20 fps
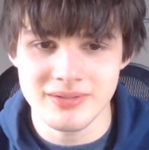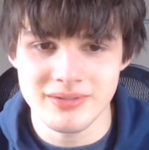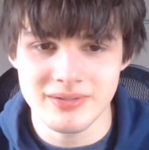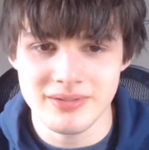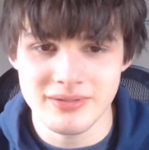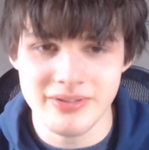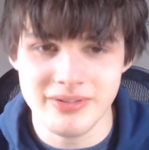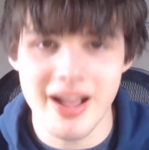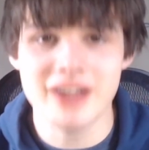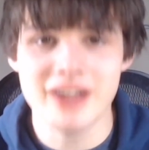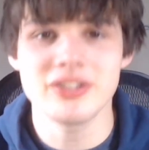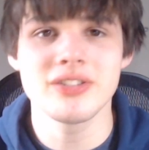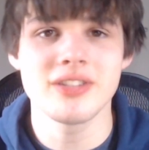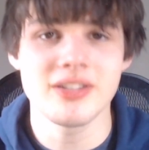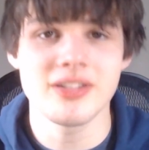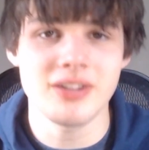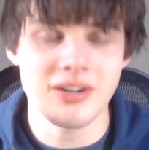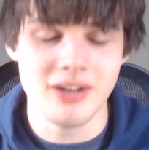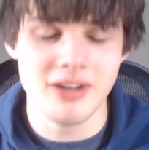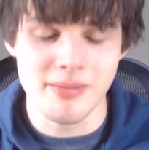factions
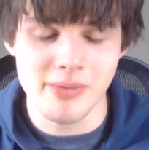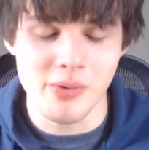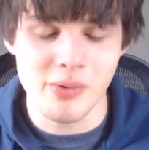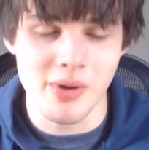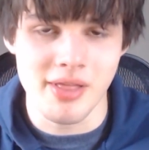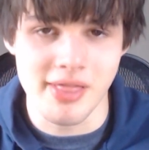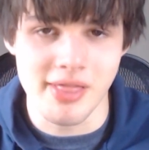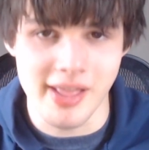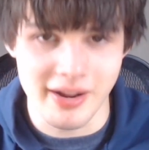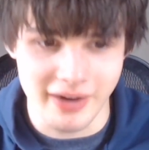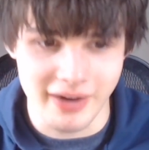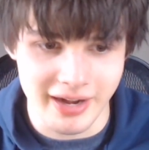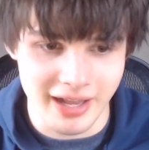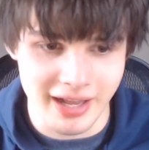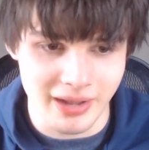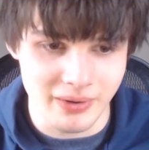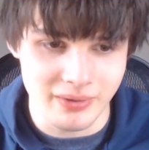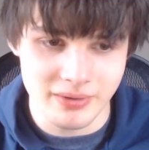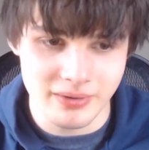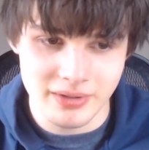is our number one thing right
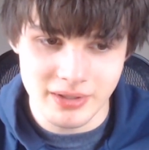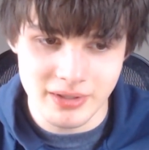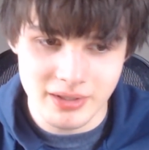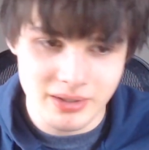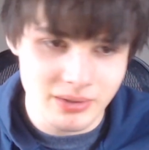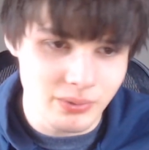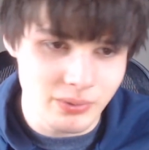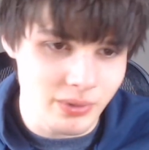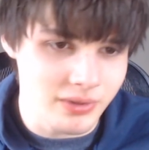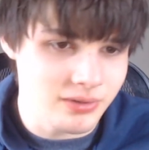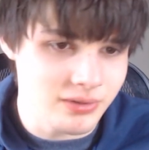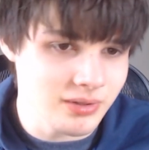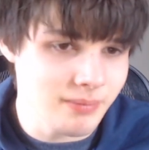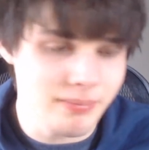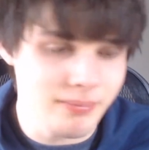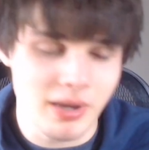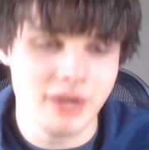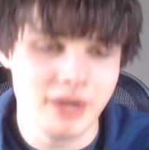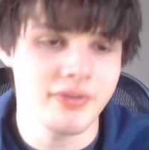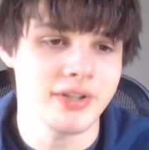now, with some
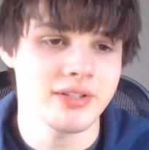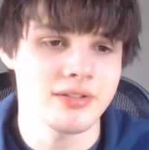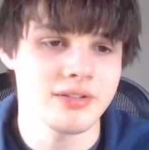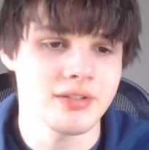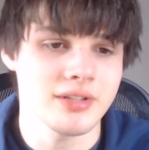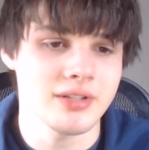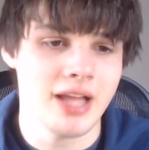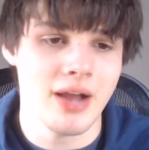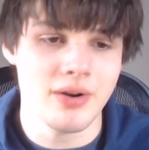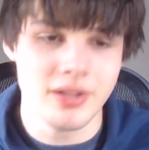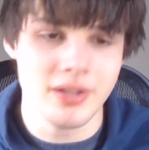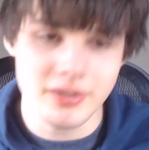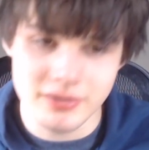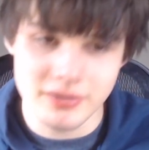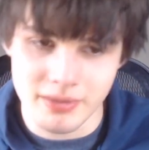bug fixes to townies,